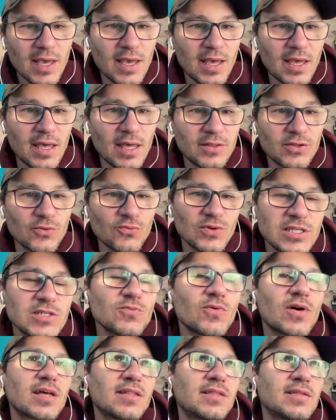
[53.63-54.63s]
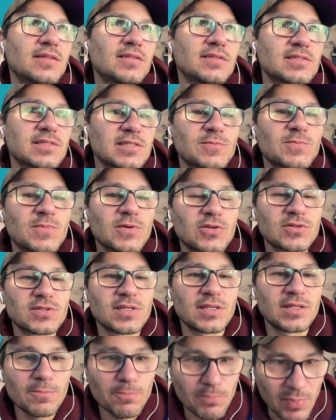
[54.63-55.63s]
And the reason why I did this is because
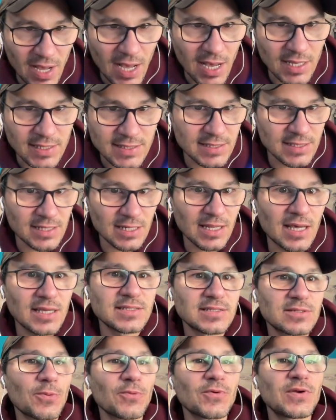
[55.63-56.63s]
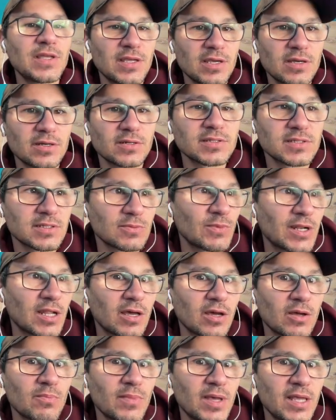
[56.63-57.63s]
in the past, in the last 3 years, when
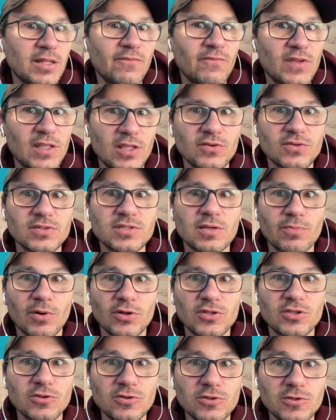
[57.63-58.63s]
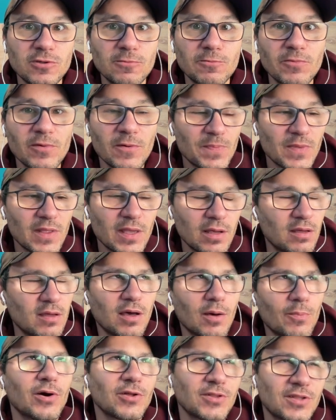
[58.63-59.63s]
I made videos about YouTube,
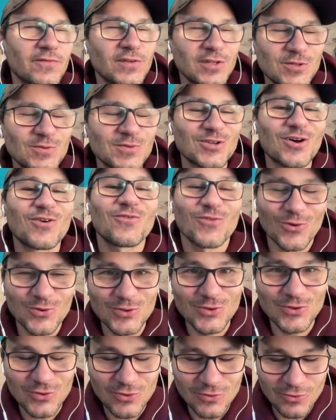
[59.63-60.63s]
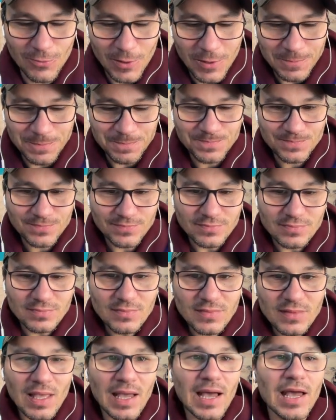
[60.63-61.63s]
about DaVinci Resolve on YouTube,
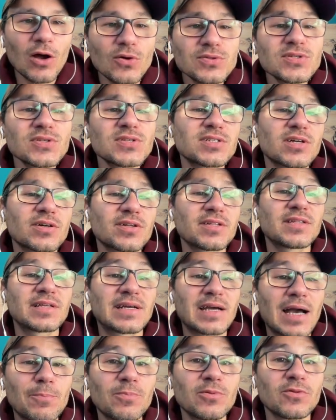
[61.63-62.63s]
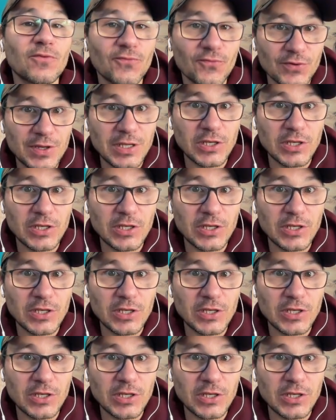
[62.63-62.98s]
I also started a couple of free